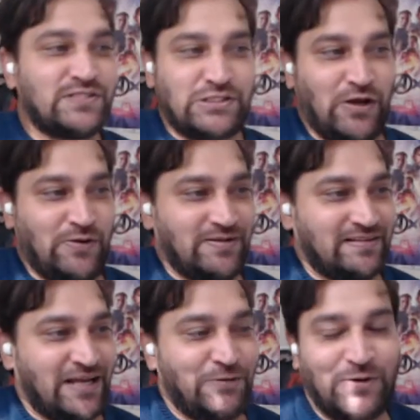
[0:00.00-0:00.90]
So,
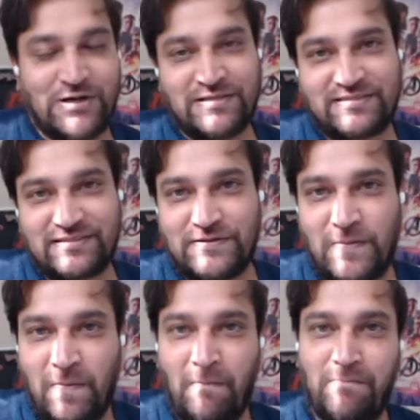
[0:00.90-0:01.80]
that was
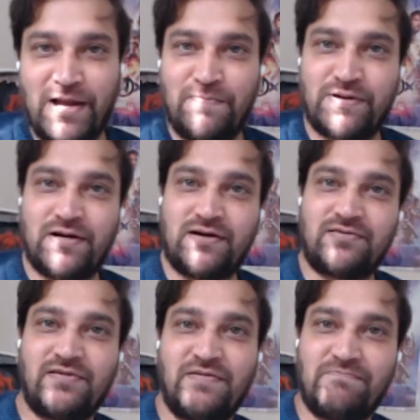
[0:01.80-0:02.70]
Bill Burr,
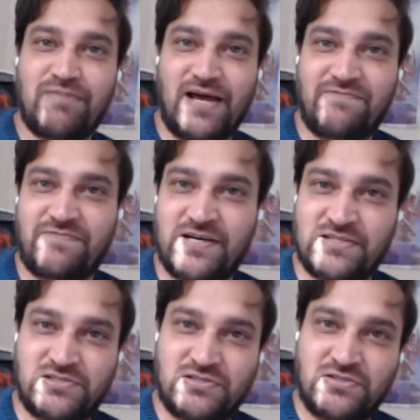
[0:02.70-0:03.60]
Black
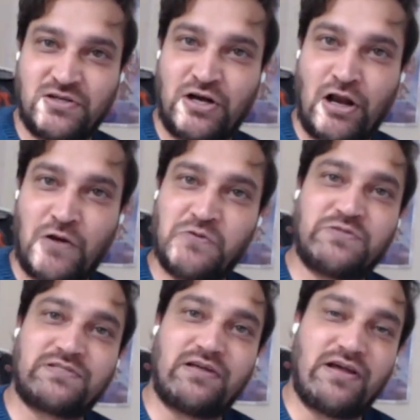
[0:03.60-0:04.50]
Friends,
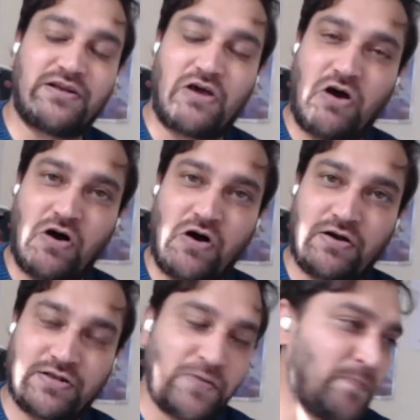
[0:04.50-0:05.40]
Clothes, and
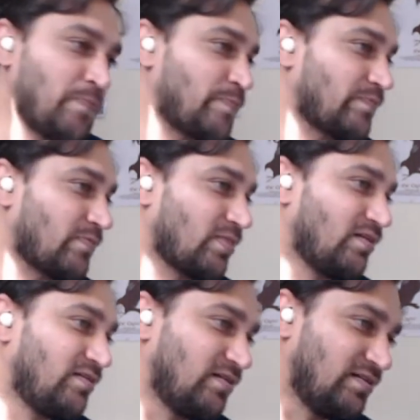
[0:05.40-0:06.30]
Harlem.
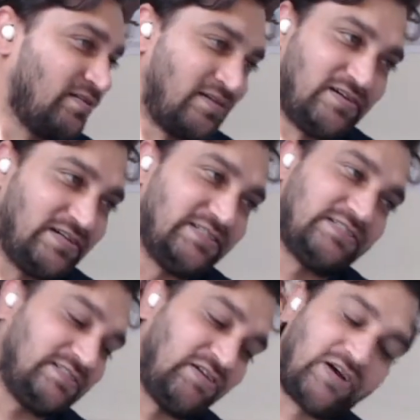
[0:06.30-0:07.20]
It's
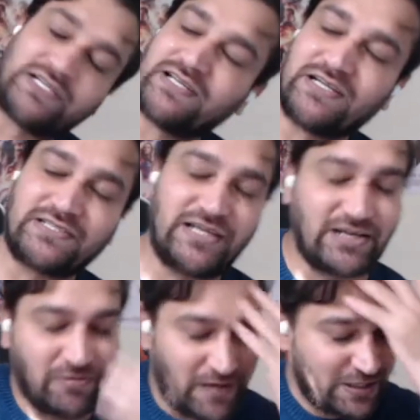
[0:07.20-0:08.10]
like I said,
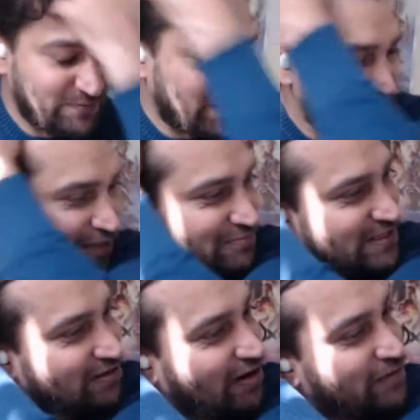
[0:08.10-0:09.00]
it cracks me up every
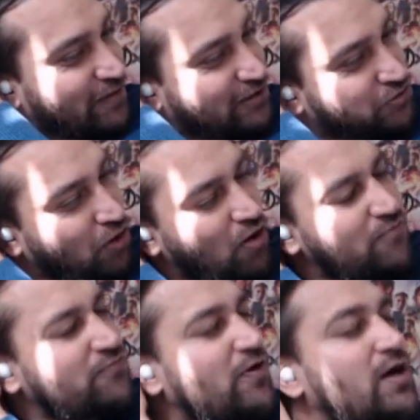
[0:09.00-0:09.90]
time. It's so
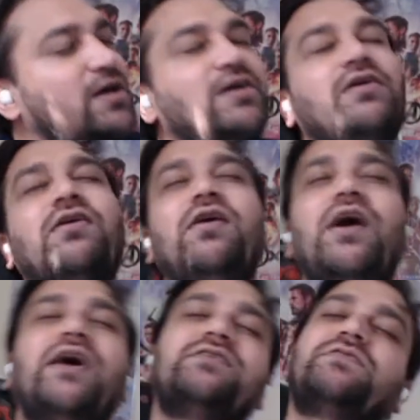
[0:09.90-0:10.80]
funny.
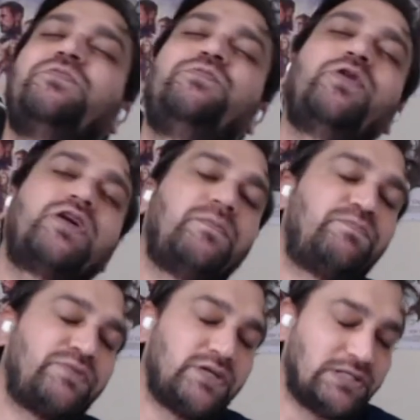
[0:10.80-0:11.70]
And what a
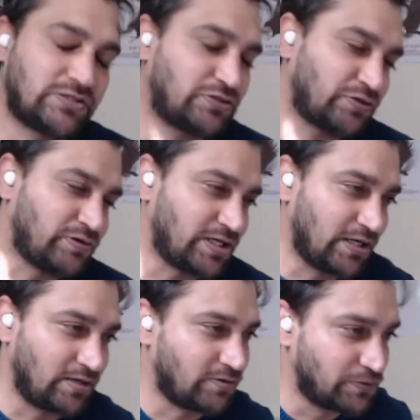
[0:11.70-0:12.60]
brilliant
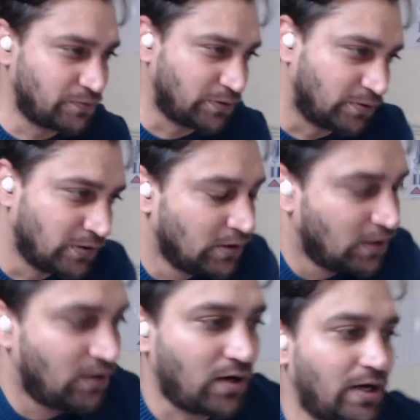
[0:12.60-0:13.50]
storyteller as well.
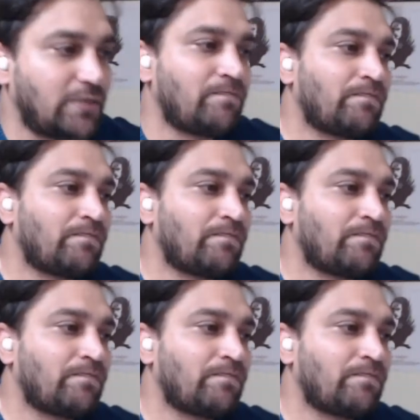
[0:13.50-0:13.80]
Like,